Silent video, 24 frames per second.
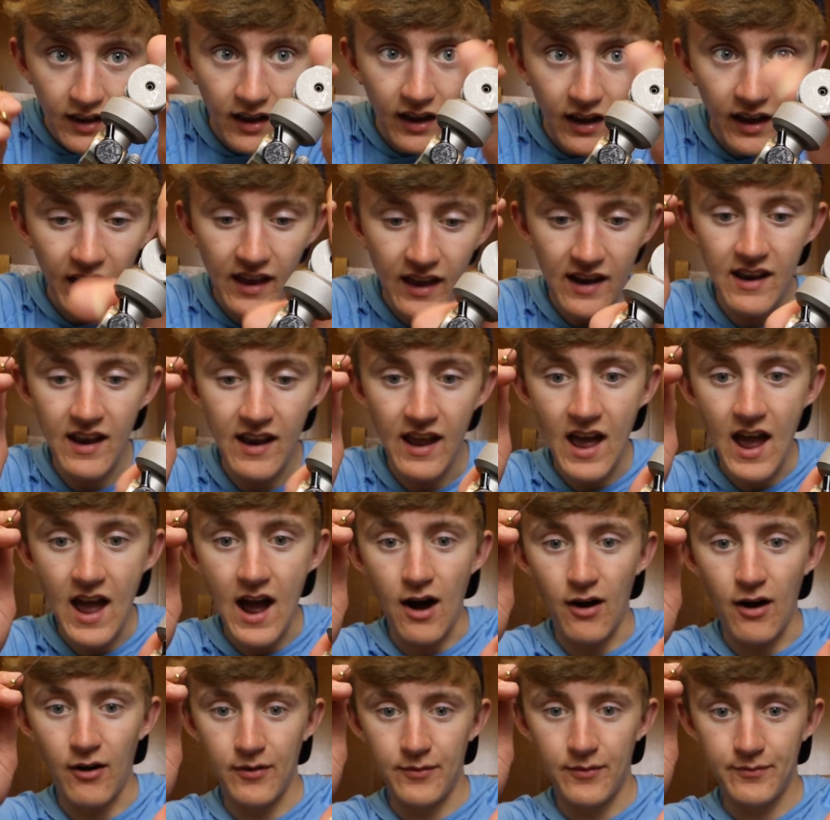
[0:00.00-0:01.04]
And
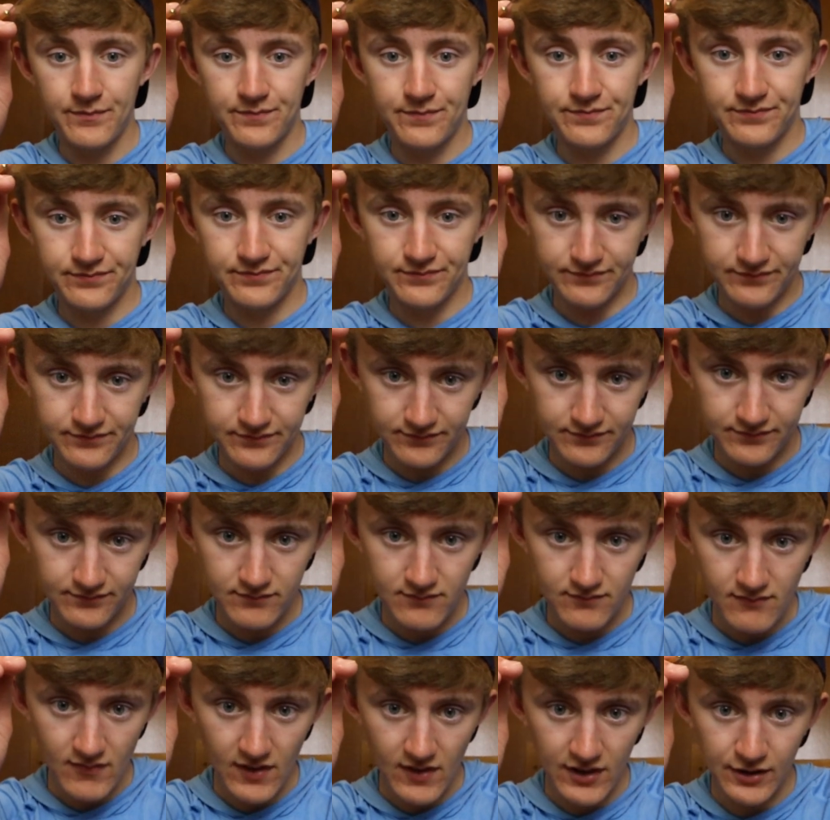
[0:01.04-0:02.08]
now,
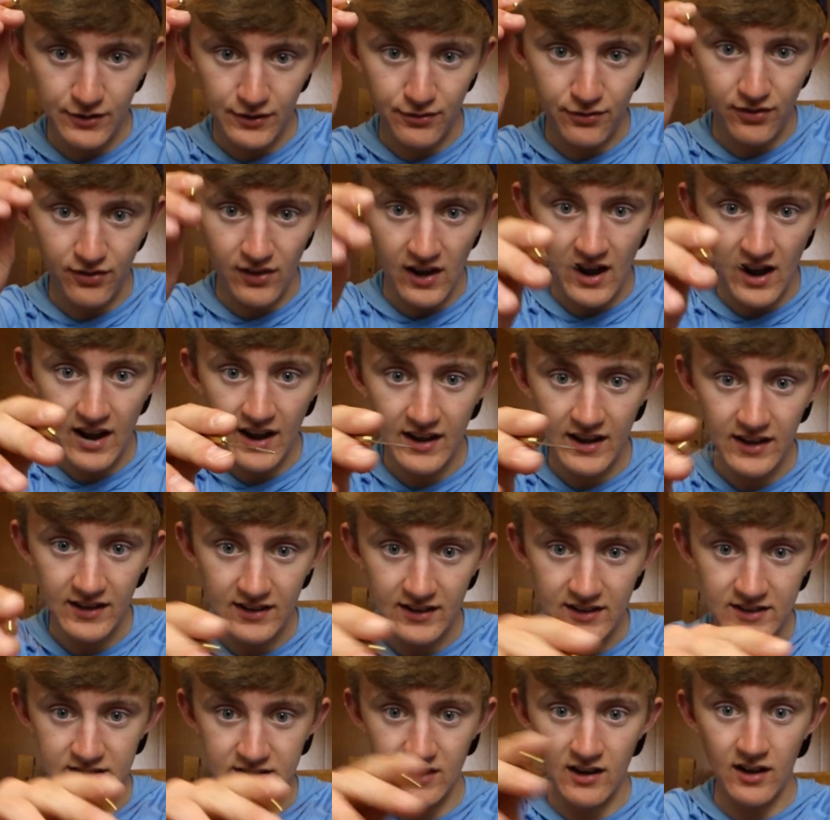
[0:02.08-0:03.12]
your fly
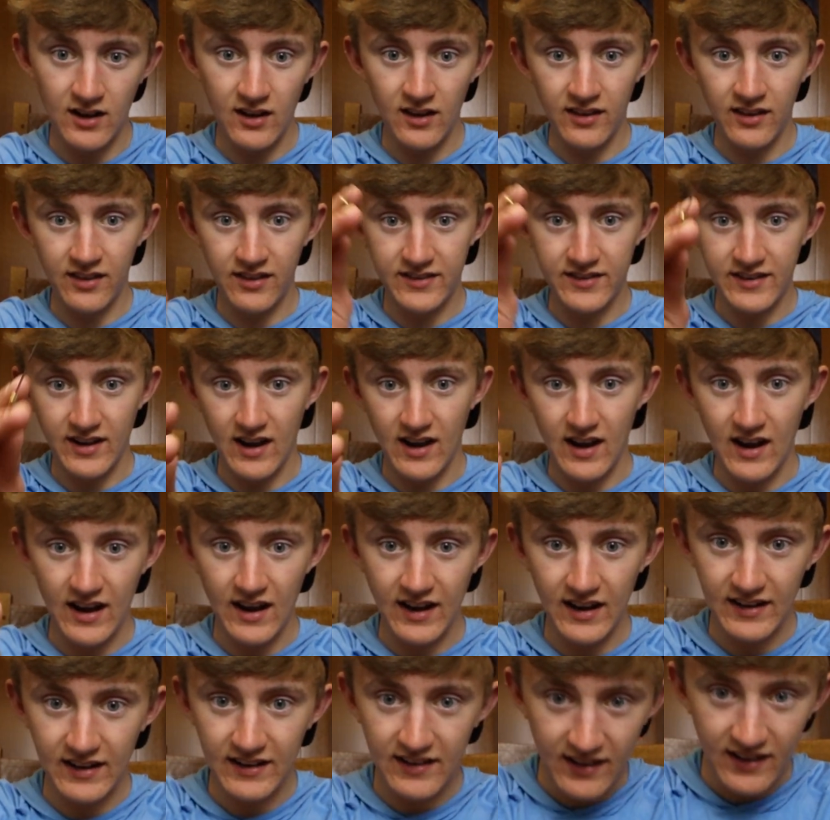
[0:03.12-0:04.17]
is all
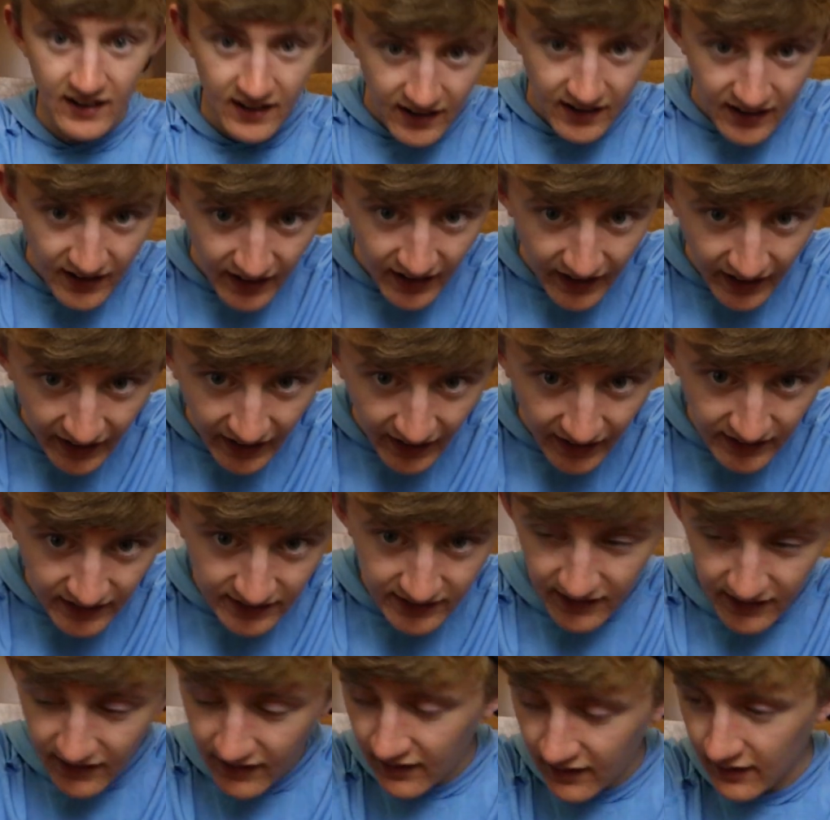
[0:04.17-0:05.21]
tied and